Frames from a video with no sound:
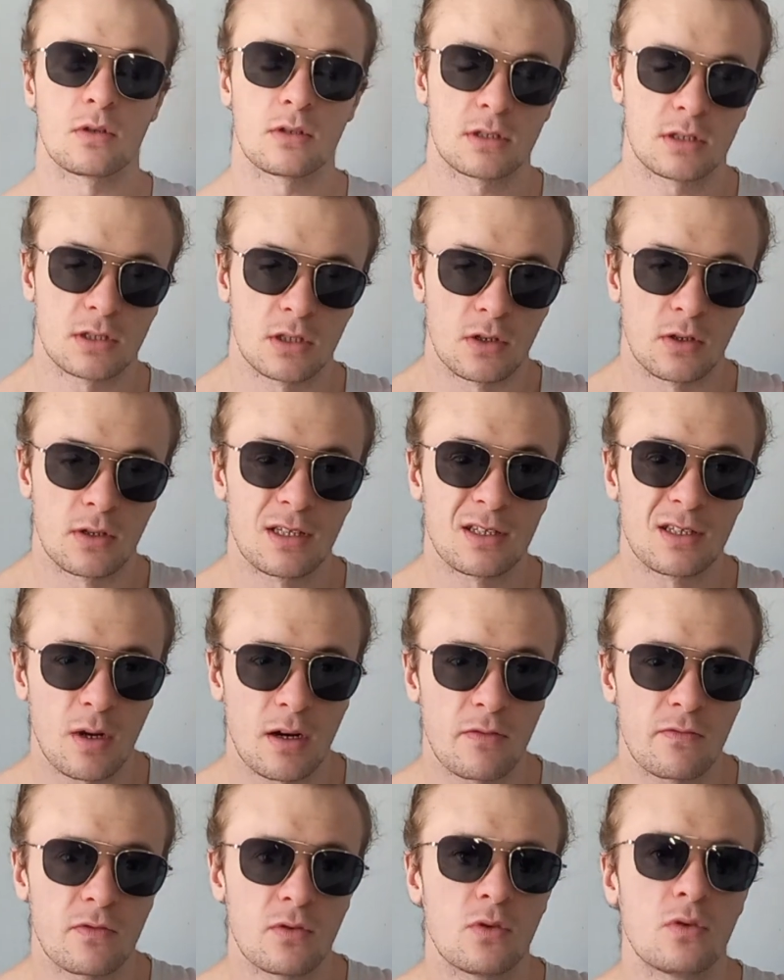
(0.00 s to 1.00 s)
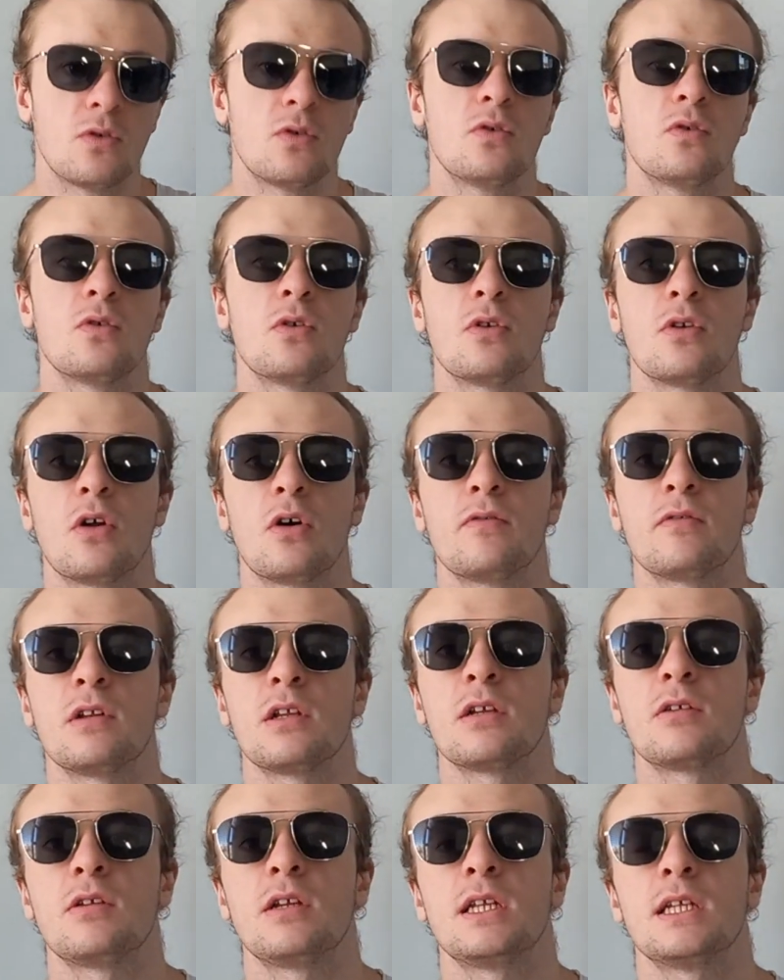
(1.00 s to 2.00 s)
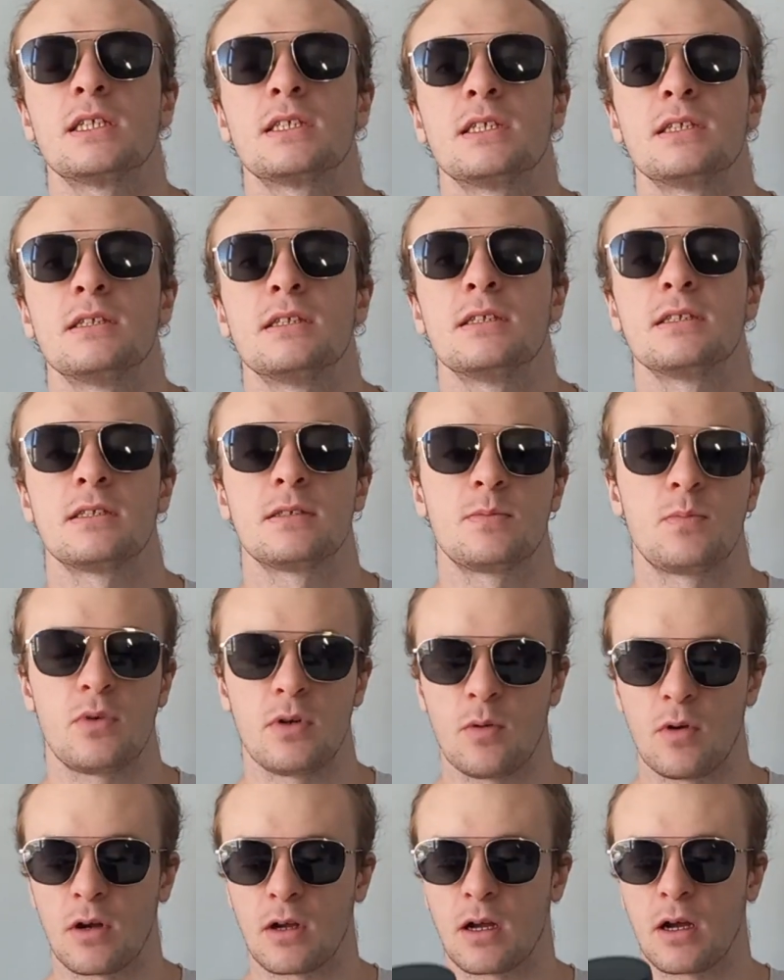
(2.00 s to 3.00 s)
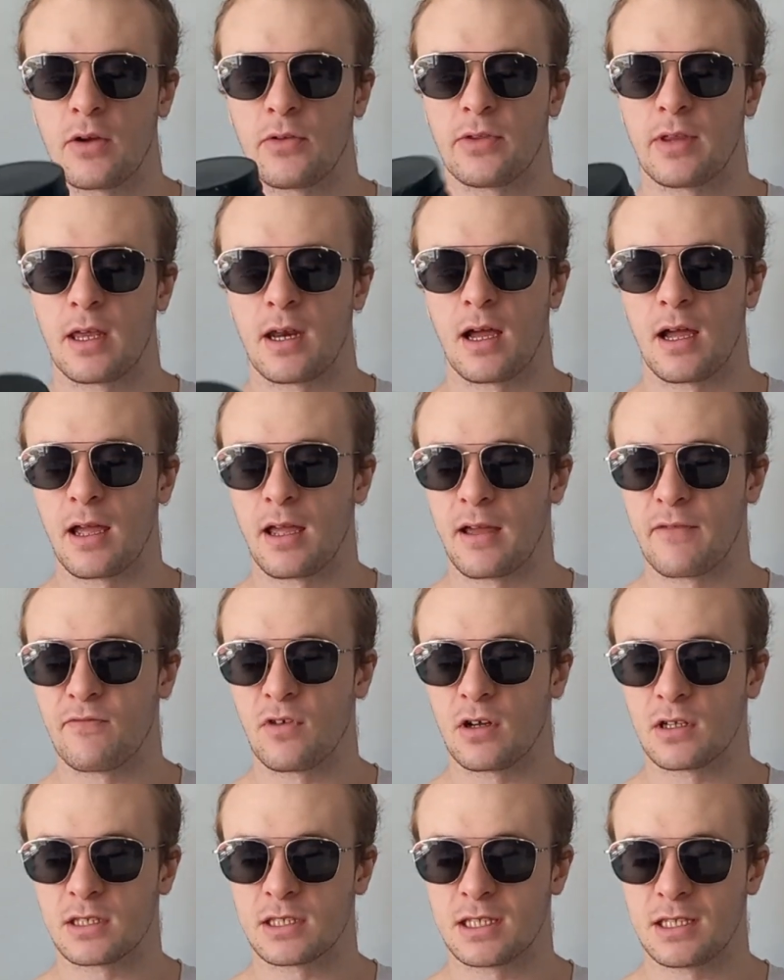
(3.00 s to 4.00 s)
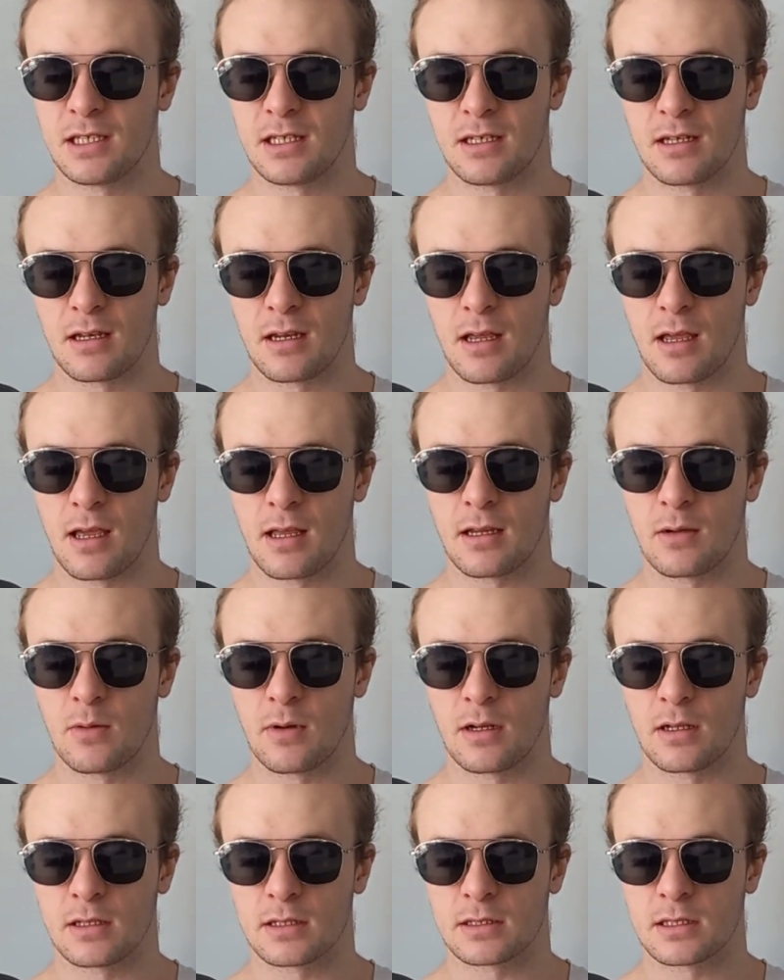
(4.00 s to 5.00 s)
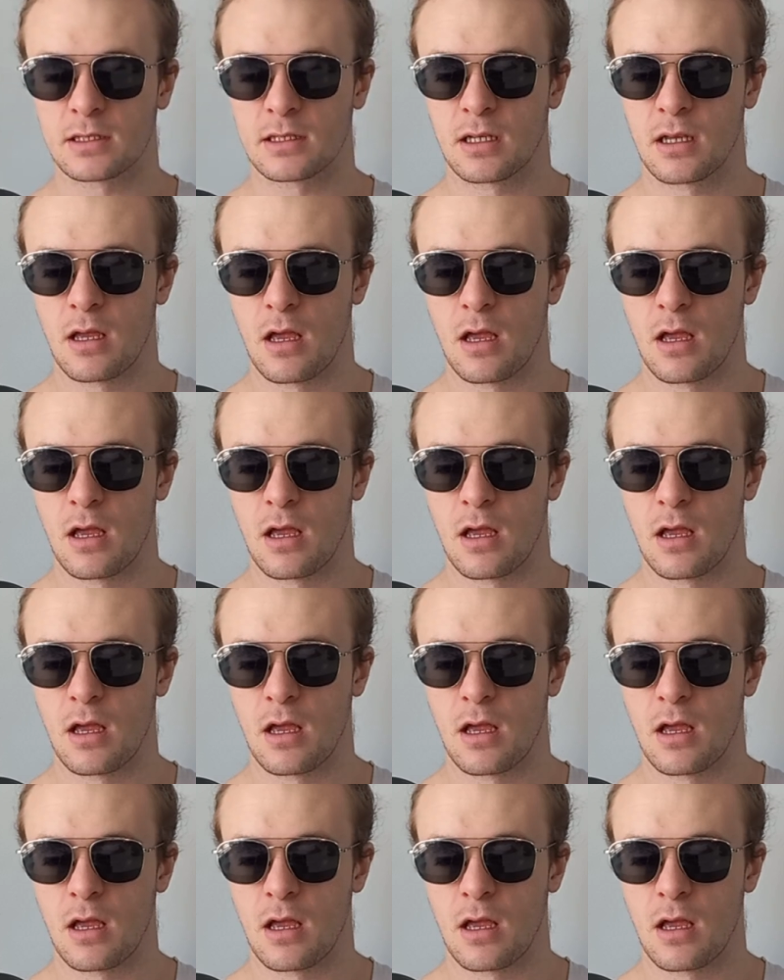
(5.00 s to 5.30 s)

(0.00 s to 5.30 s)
So there's quite a few novel ingredients in this pre-workout that I have not seen anywhere else,